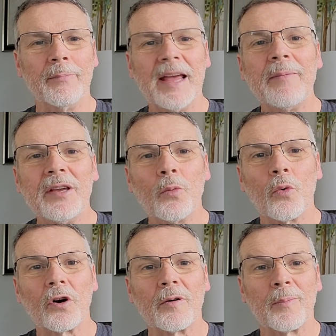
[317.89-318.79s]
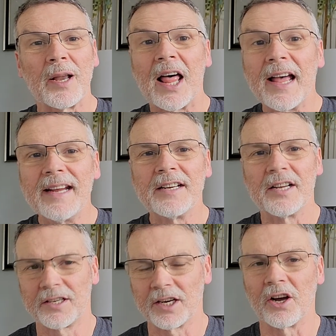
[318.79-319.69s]
Maybe we're
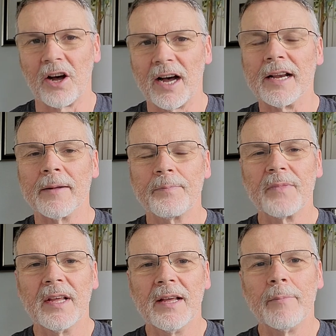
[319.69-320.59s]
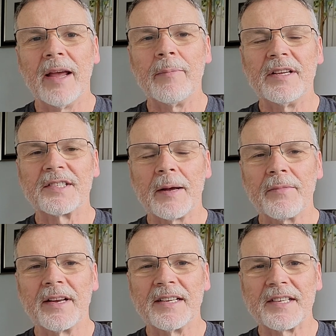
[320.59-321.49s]
blind to God. Maybe
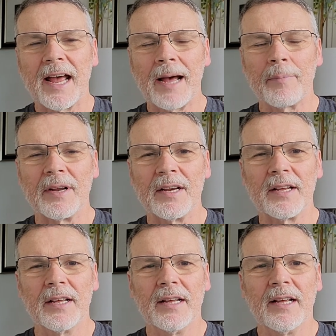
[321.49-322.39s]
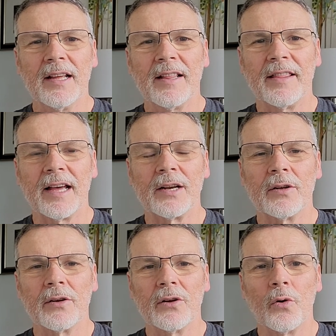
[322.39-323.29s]
something has happened that
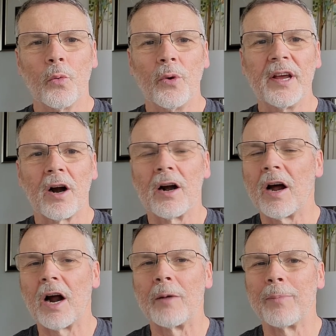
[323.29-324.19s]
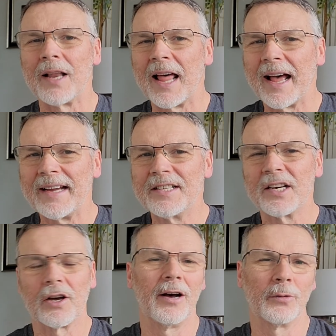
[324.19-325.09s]
we are blind
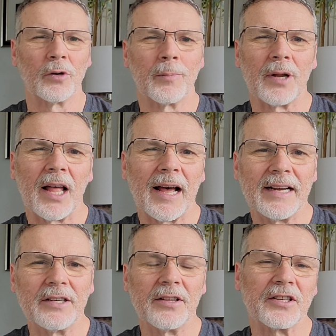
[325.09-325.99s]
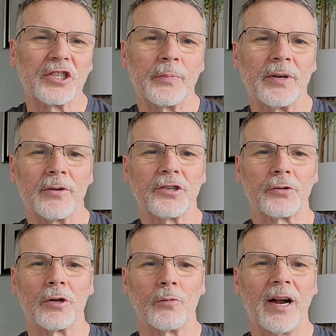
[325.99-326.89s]
to God. We're blind to the
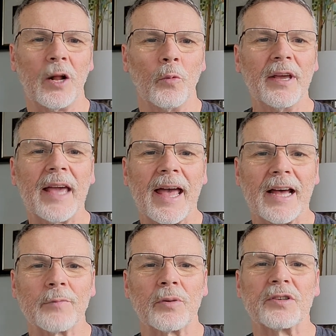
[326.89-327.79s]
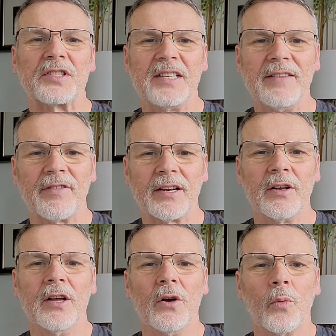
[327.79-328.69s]
spiritual realm. We can't perceive it
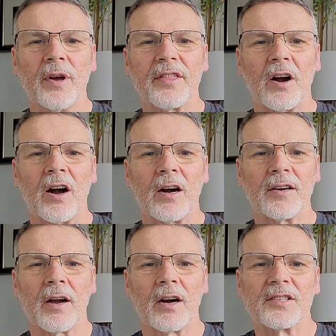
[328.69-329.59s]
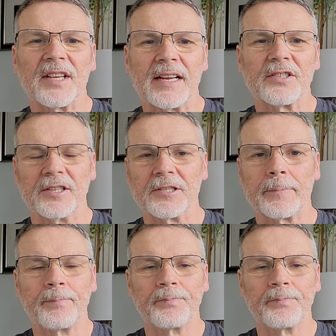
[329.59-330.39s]
with our senses.